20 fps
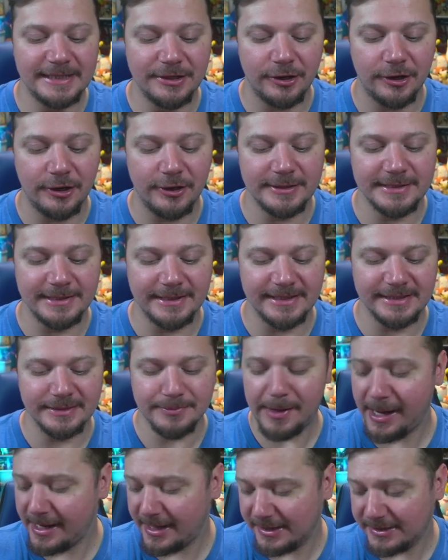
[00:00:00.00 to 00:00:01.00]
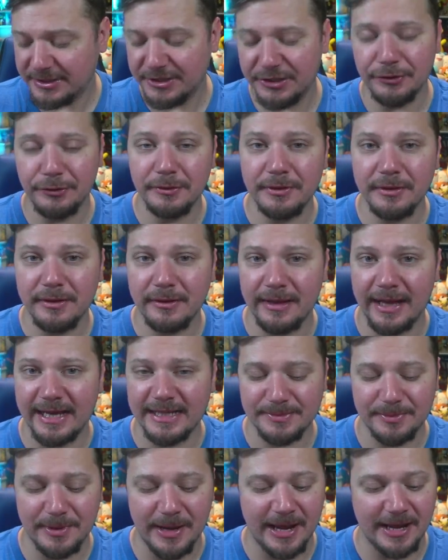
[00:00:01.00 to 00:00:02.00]
cards in this pack and two in the
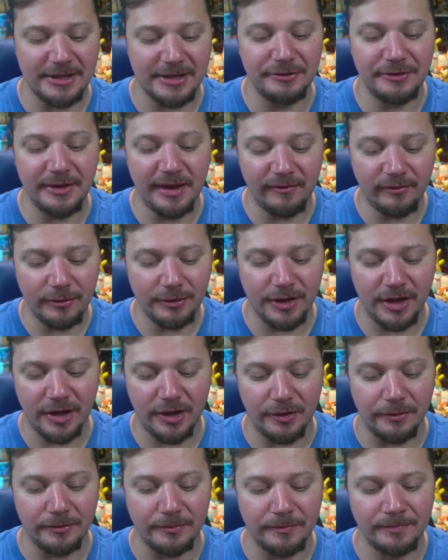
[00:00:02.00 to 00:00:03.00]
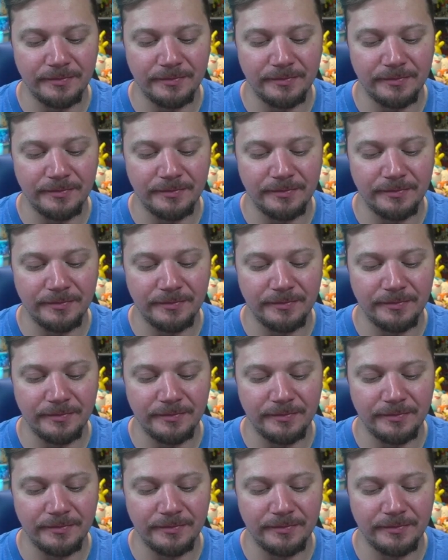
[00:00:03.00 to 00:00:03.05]
last pack. You never know.